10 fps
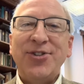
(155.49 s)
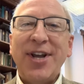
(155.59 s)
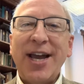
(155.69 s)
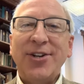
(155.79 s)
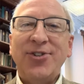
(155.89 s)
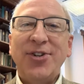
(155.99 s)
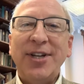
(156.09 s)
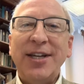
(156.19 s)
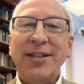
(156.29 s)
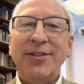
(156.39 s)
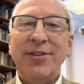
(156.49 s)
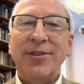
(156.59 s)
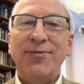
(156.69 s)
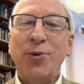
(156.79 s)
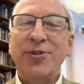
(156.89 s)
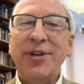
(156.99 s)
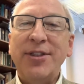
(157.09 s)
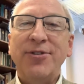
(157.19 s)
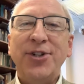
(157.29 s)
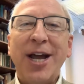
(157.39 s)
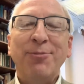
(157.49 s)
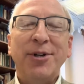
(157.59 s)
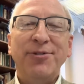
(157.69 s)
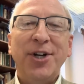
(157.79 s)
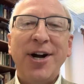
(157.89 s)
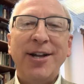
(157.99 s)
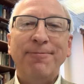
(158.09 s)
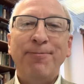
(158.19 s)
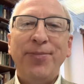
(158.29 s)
text in the 14th chapter of John.